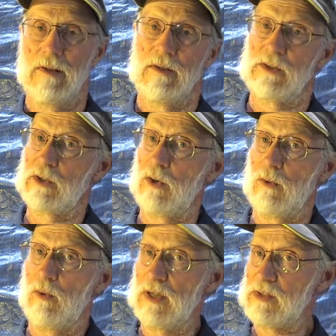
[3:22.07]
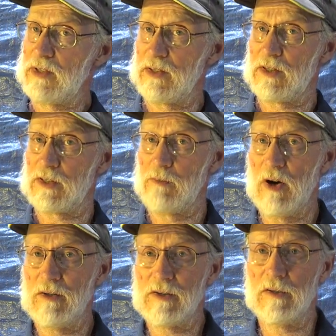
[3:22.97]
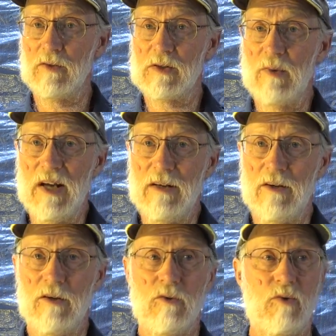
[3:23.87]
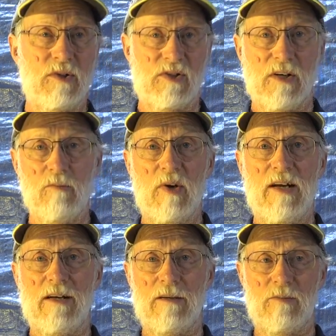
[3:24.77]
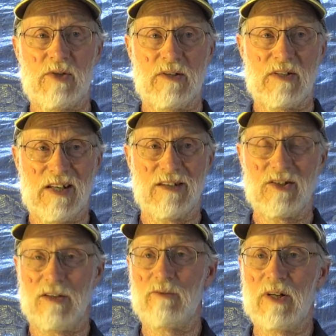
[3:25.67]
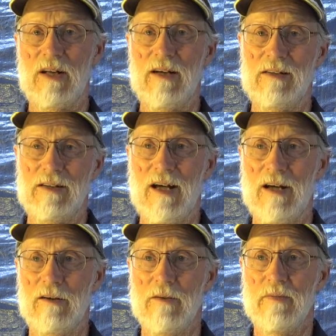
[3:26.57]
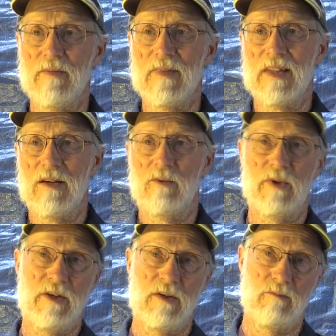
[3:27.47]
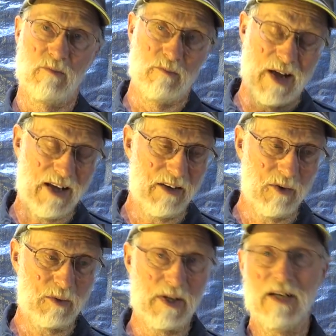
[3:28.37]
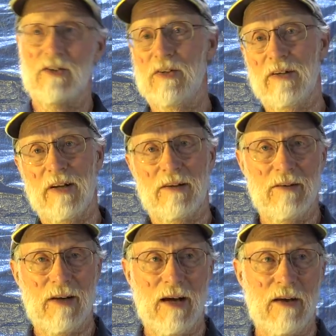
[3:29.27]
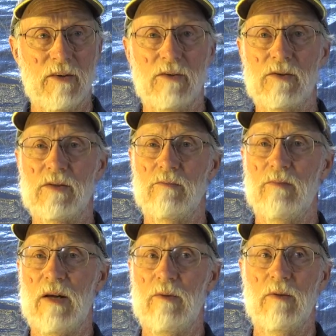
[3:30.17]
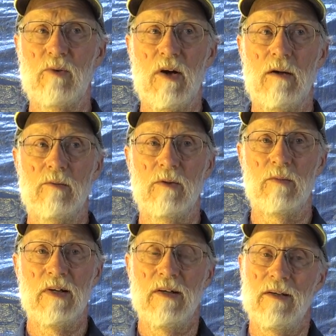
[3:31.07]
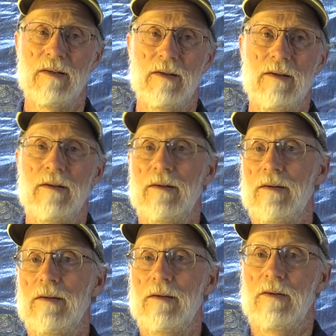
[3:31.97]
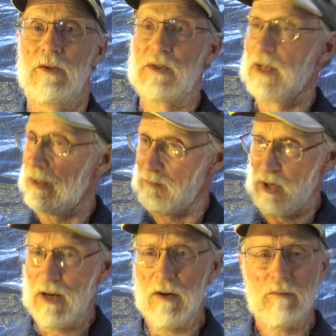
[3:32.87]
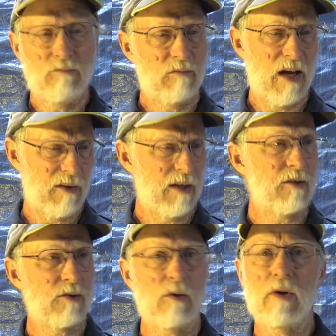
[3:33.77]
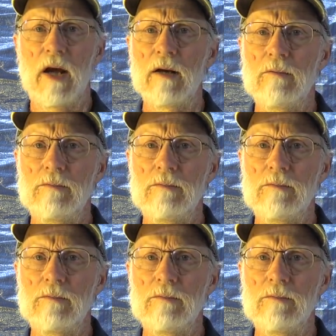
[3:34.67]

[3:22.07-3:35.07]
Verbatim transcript: So what does a smart serviceman do when somebody comes and says something like that, when you make a notation that, yeah, there's maybe a problem? You say, you know, I think it's okay.